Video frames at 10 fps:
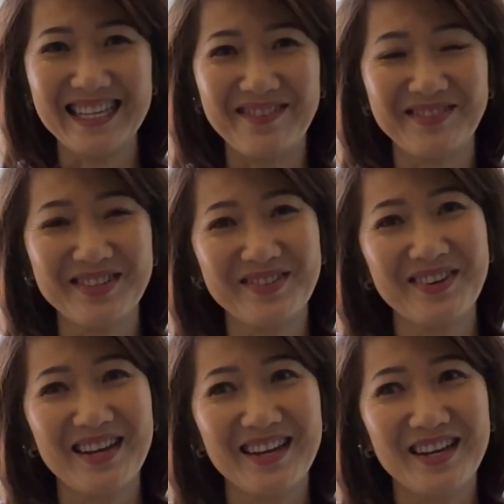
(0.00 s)
have to
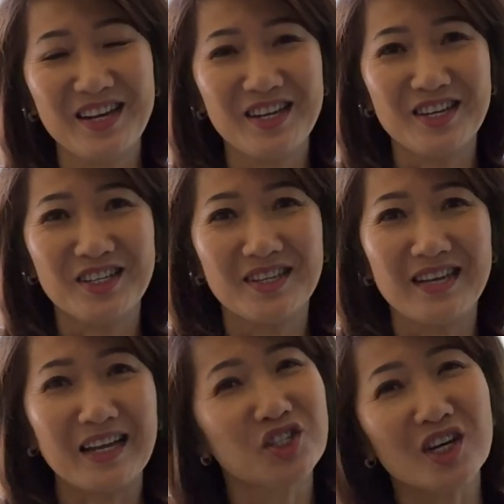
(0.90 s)

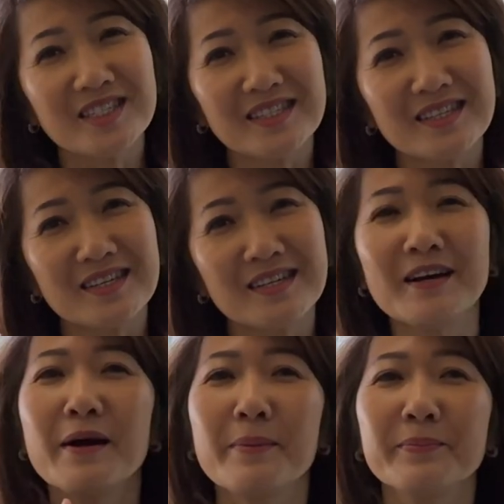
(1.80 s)
adjust the
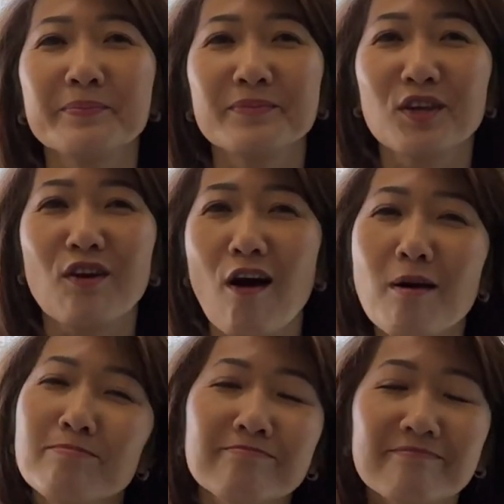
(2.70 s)

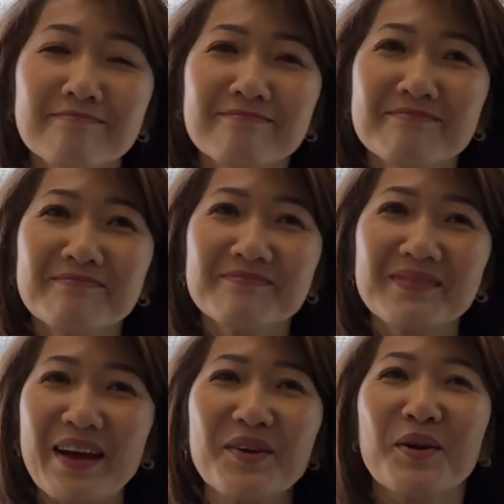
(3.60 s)
knob.
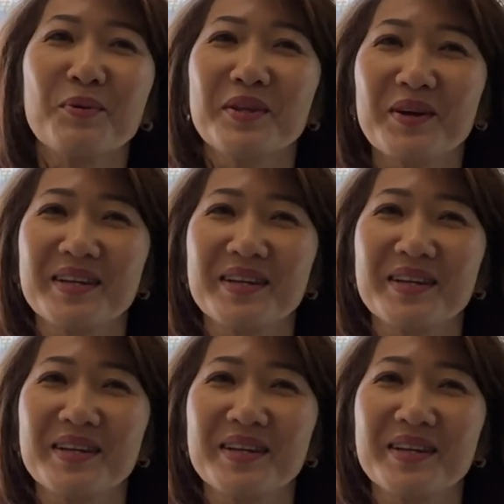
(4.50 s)
I don't know what you